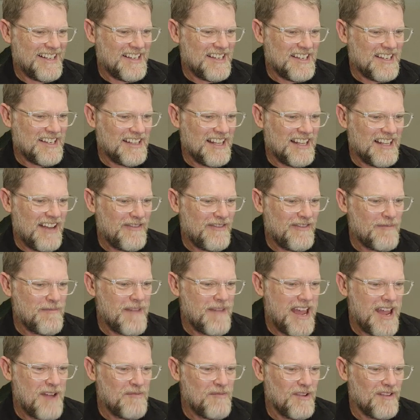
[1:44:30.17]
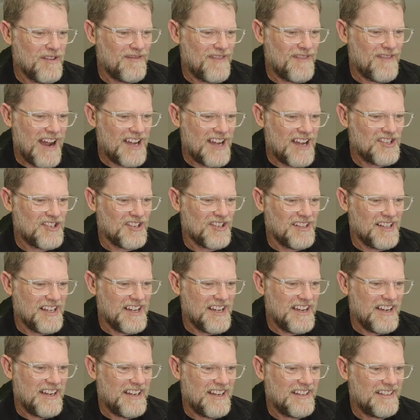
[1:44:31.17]
You love a man with facial
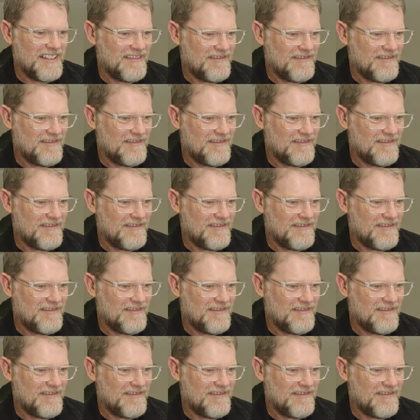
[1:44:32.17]
hair.